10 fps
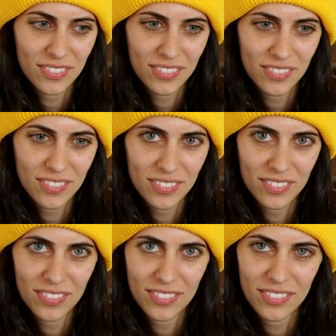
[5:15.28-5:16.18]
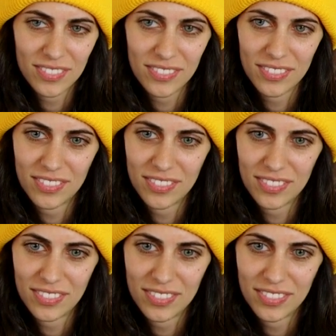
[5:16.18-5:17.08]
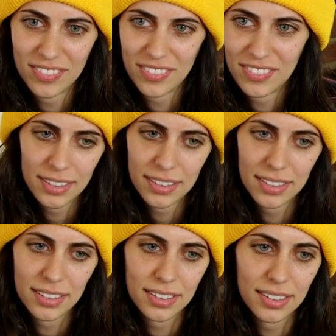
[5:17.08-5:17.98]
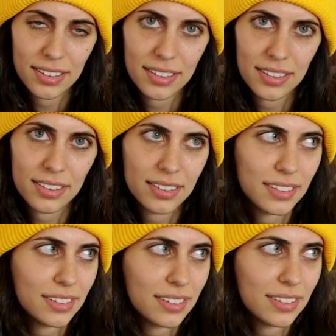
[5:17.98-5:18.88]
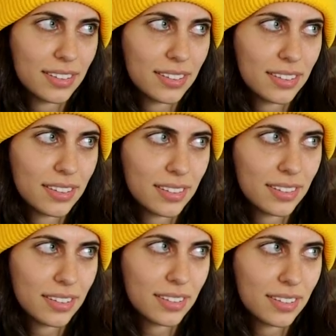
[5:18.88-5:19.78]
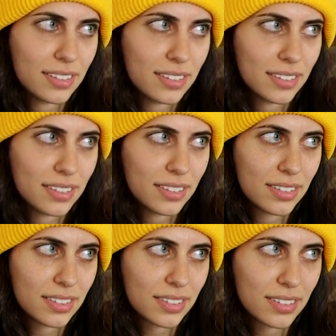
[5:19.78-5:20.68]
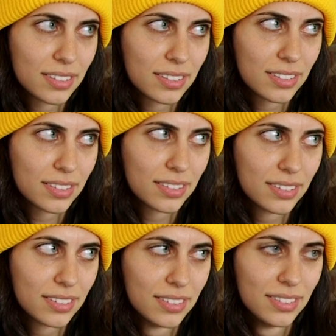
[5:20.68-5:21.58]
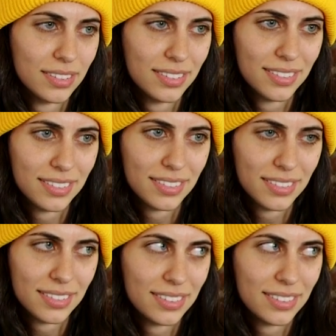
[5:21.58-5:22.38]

The person shown says nothing.